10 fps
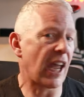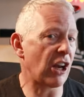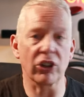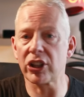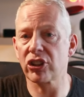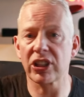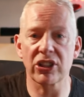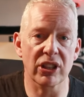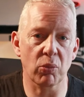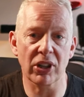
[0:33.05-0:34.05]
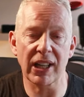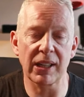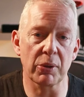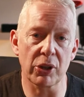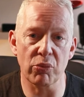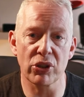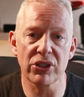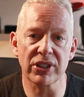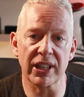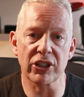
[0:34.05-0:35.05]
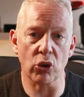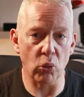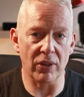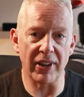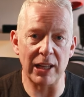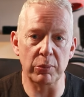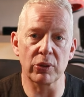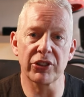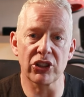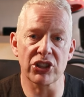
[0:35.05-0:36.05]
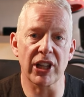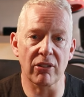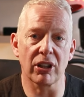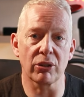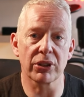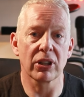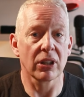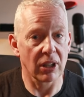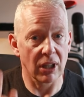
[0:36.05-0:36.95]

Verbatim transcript: how long it took you to the one kilometre runs, it's all available for you to download.